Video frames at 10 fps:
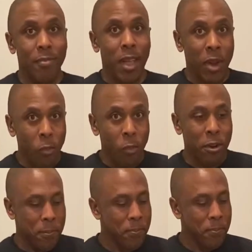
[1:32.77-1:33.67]
and we have
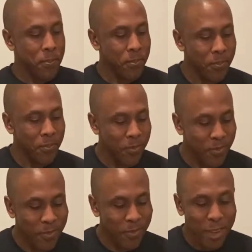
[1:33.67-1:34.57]
water.
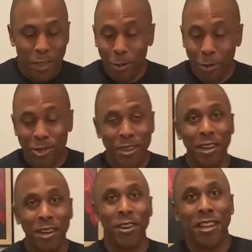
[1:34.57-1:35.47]
Those three
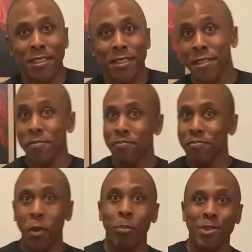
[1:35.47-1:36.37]
ingredients
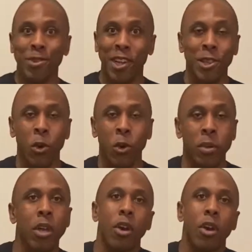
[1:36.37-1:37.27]
almost alone
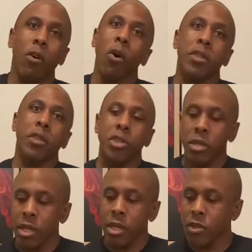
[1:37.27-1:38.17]
are all that you
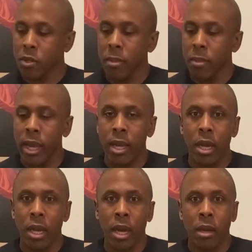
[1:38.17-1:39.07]
need to
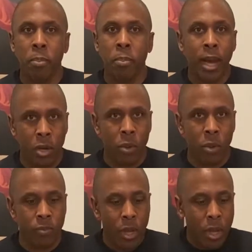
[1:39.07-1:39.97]
make pie
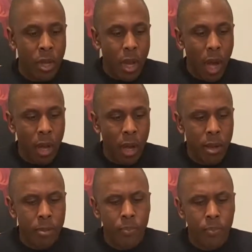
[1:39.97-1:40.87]

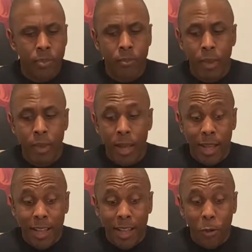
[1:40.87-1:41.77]
dough.
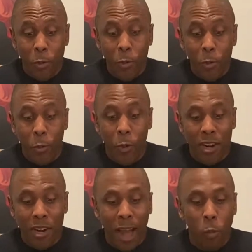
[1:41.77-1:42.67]

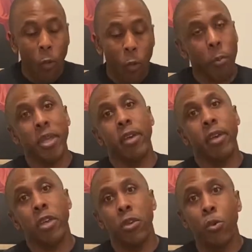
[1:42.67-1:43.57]
What I won't be
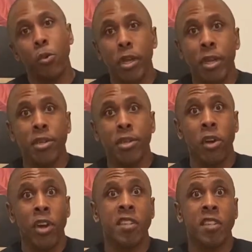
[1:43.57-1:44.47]
giving you is
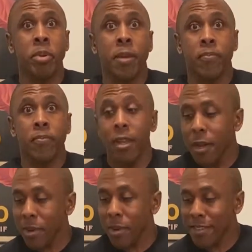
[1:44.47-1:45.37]
a recipe,
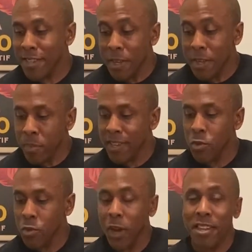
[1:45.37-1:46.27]
because the
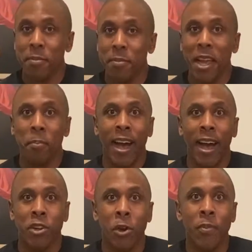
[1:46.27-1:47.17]
simplest way to make
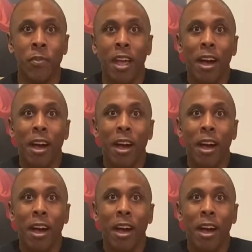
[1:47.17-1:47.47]
pie dough